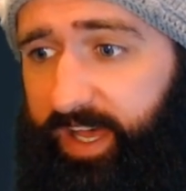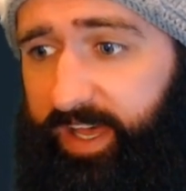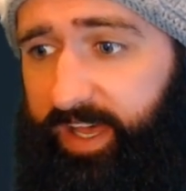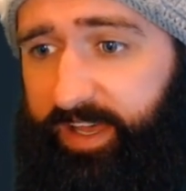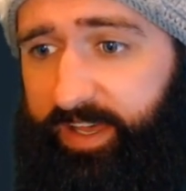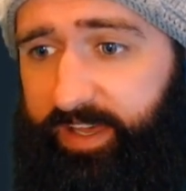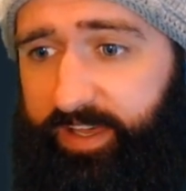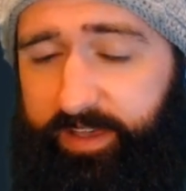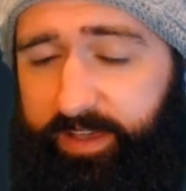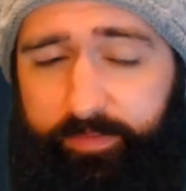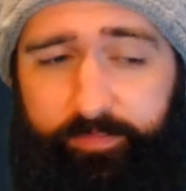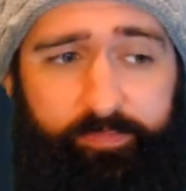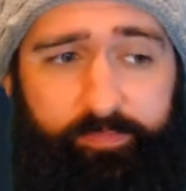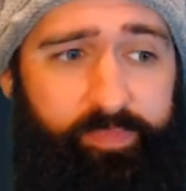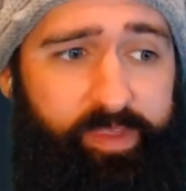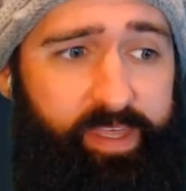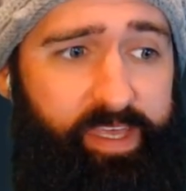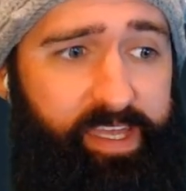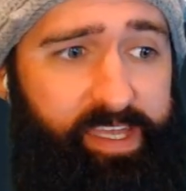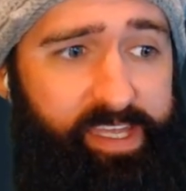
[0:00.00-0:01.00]

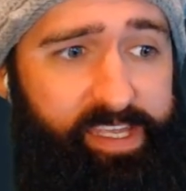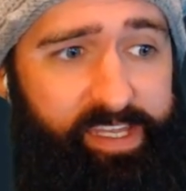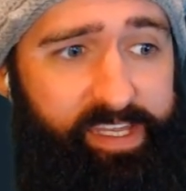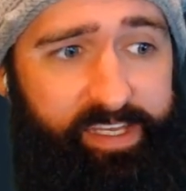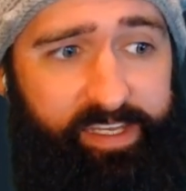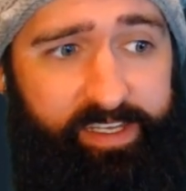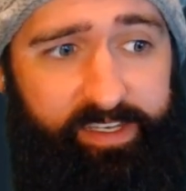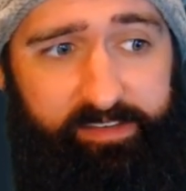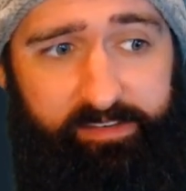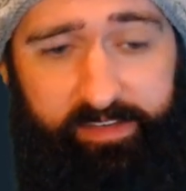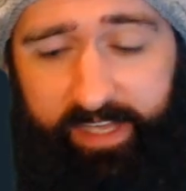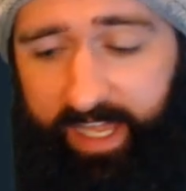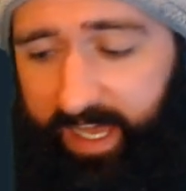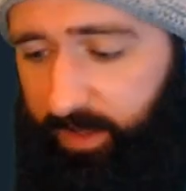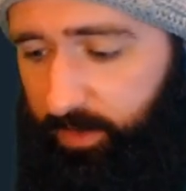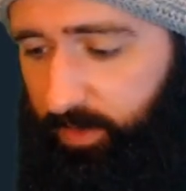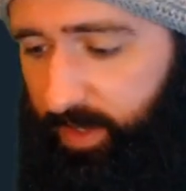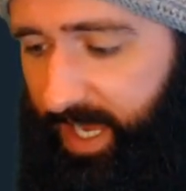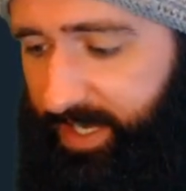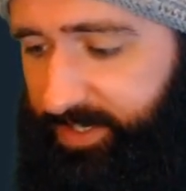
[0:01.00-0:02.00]

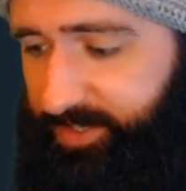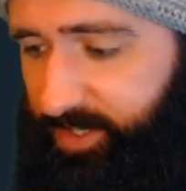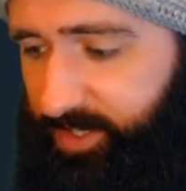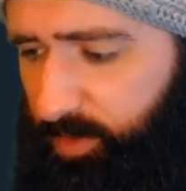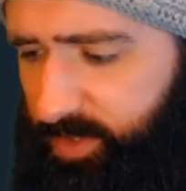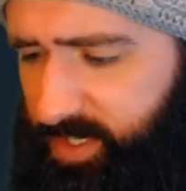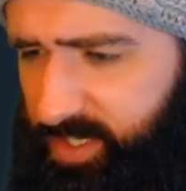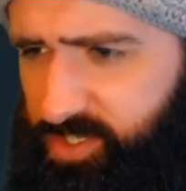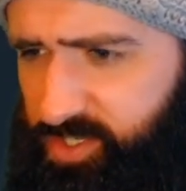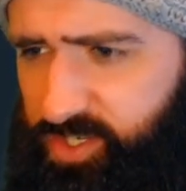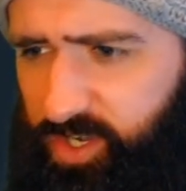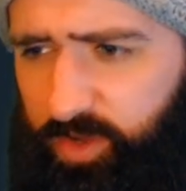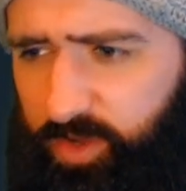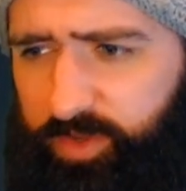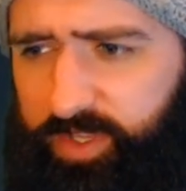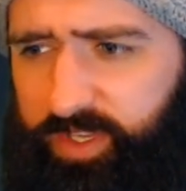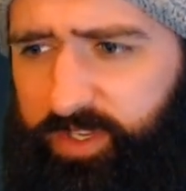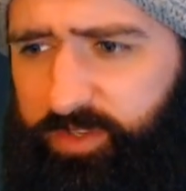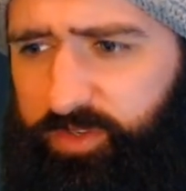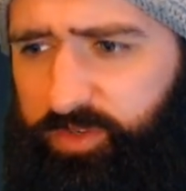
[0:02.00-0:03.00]
Now I don't want to
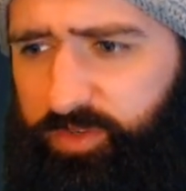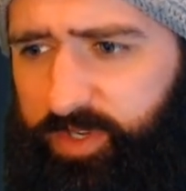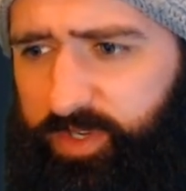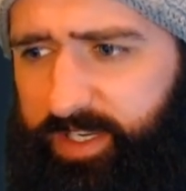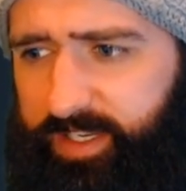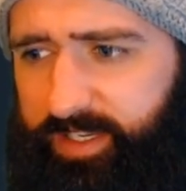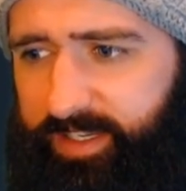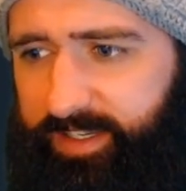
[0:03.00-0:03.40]
show you